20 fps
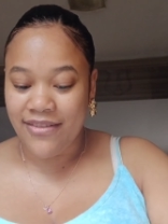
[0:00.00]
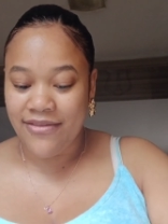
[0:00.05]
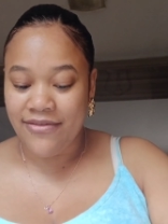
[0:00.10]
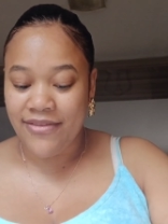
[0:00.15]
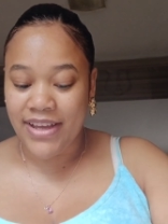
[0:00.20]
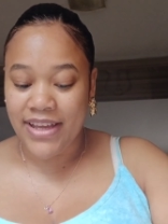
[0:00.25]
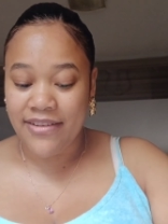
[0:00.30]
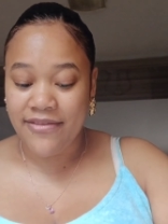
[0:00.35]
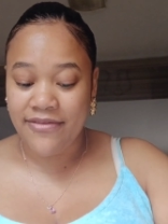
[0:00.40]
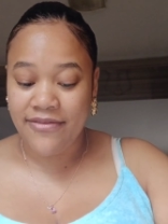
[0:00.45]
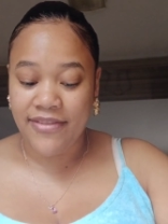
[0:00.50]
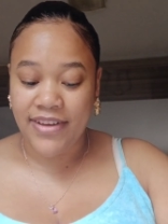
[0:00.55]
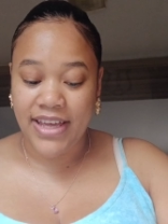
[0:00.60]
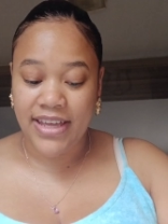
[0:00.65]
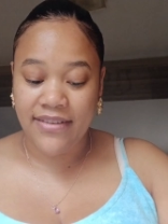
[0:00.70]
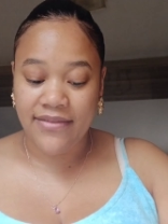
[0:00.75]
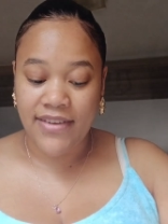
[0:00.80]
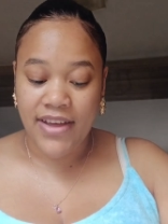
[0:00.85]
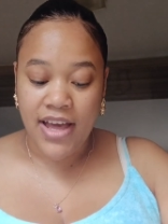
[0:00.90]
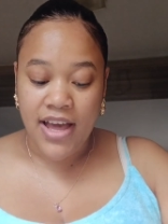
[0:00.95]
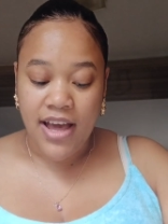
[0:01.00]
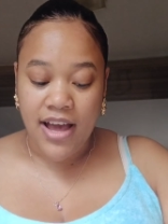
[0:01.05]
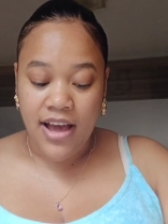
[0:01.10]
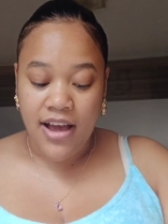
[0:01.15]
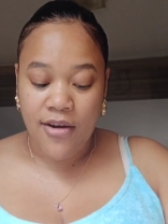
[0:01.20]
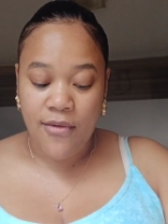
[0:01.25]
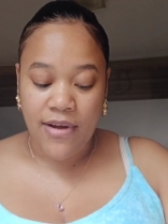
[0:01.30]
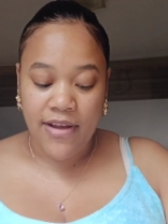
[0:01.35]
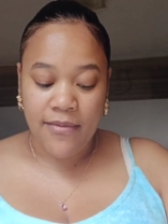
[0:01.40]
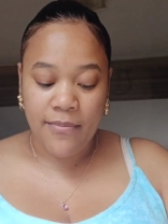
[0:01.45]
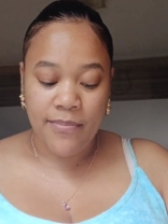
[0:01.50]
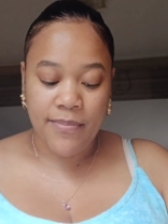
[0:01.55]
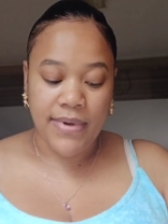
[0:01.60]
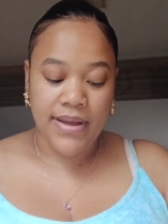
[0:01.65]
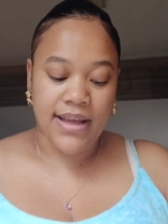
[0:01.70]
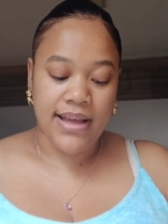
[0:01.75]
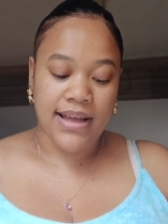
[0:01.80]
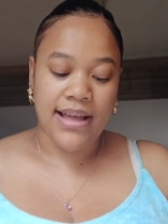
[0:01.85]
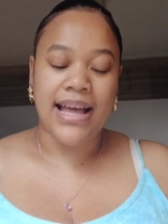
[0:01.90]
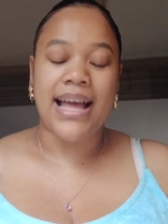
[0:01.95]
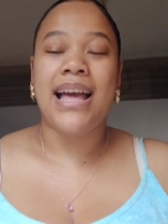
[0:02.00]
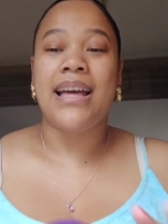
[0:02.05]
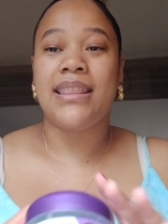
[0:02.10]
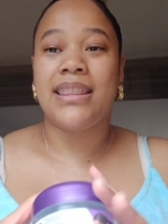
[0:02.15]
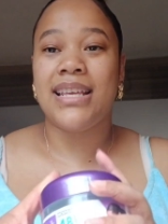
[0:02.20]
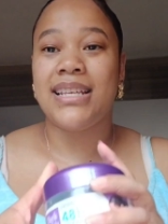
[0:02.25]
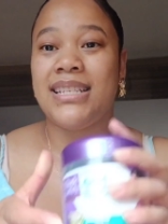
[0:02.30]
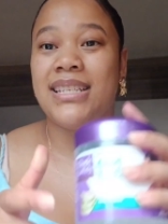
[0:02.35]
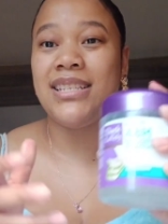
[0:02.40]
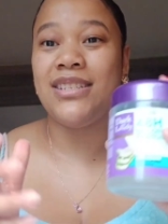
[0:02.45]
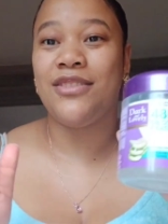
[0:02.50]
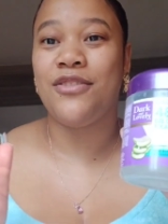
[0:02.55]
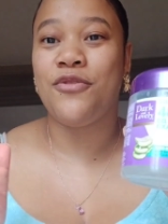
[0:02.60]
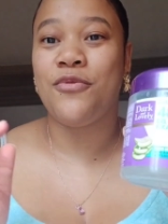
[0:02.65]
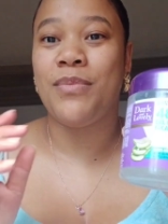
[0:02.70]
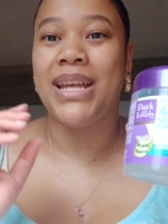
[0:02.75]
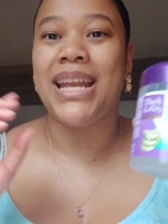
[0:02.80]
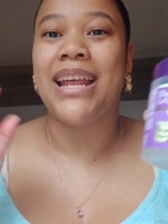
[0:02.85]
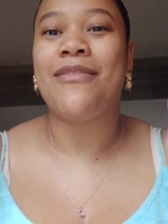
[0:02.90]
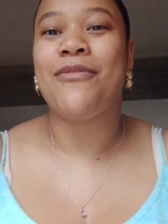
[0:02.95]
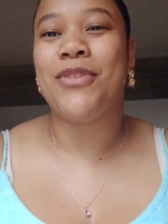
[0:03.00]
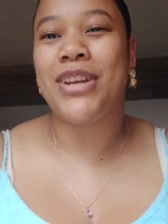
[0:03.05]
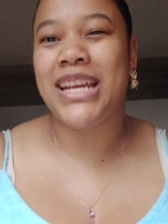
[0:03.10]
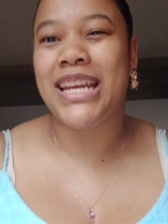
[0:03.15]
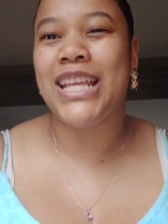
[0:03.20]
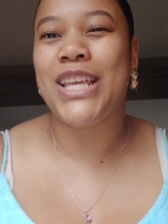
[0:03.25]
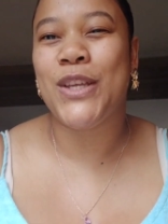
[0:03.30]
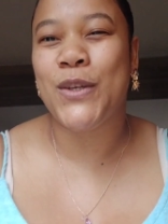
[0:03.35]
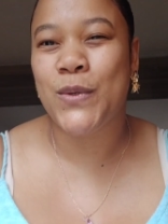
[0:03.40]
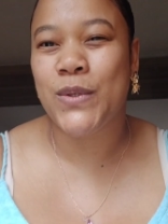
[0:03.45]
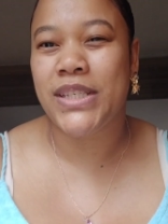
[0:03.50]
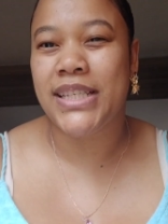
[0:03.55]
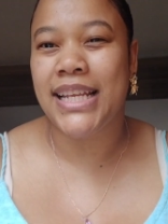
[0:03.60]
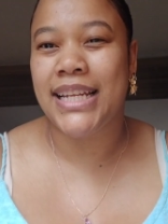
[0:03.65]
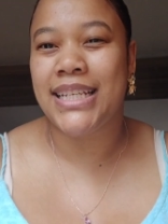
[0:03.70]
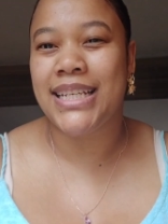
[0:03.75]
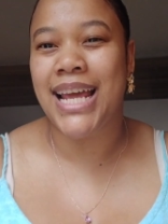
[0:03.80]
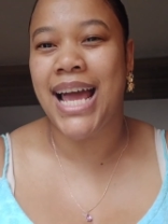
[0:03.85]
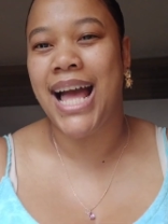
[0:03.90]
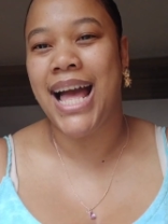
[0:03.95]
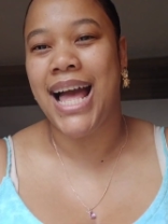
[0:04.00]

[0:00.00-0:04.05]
five, five. Oh, what? this is new but I've already used it